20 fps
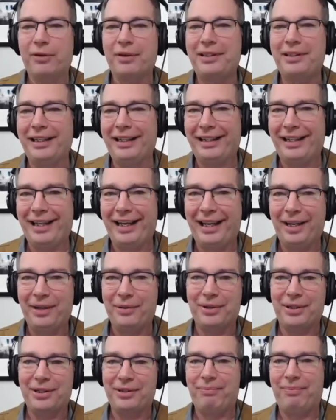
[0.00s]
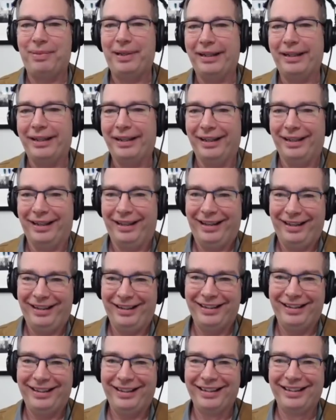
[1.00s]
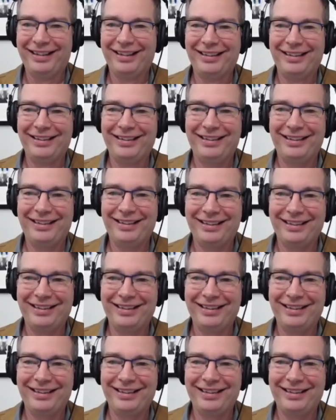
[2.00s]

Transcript: 14K was big. Oh man, you were